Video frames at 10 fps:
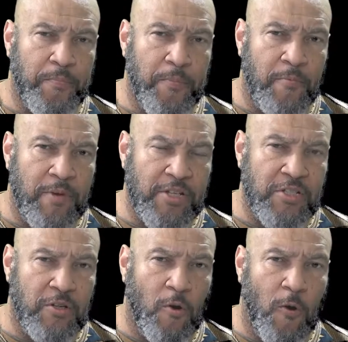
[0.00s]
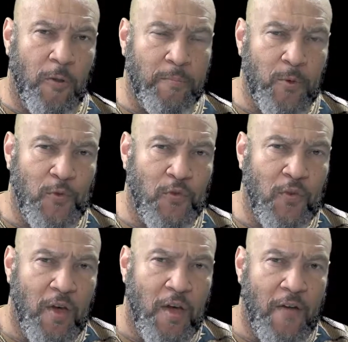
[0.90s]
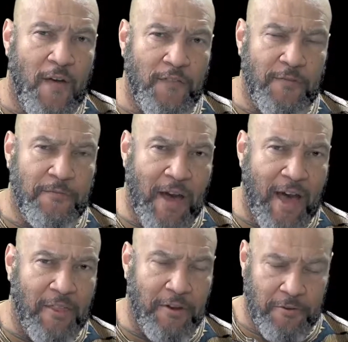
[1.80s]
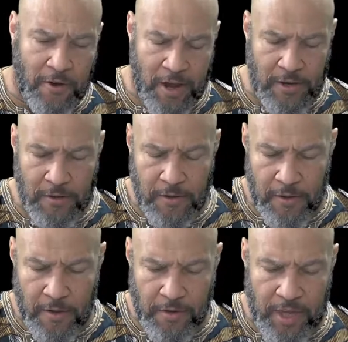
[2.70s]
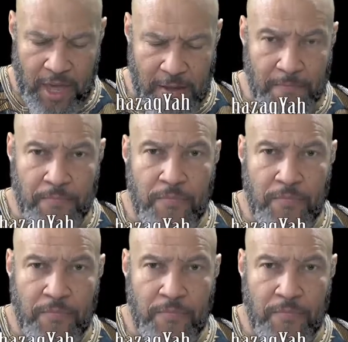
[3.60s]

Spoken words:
permission or the proof of your father, right? Okay.